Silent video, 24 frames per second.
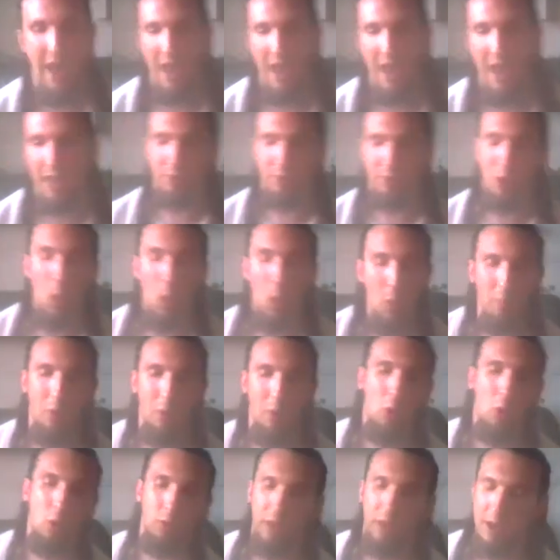lo and behold,
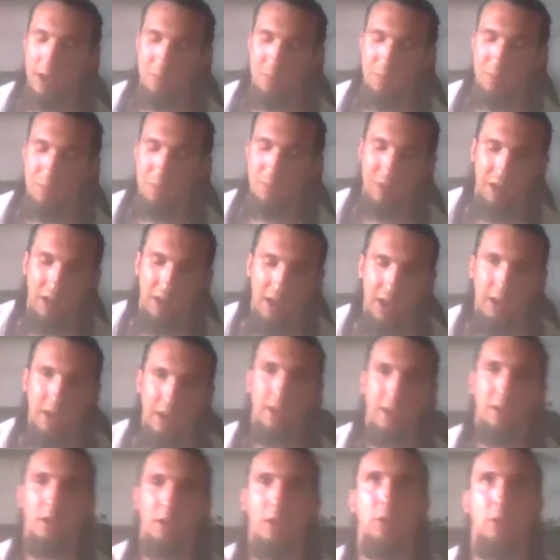I mean,
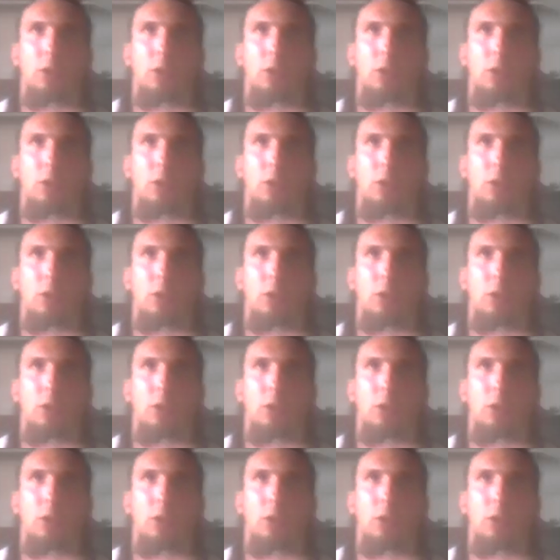Loki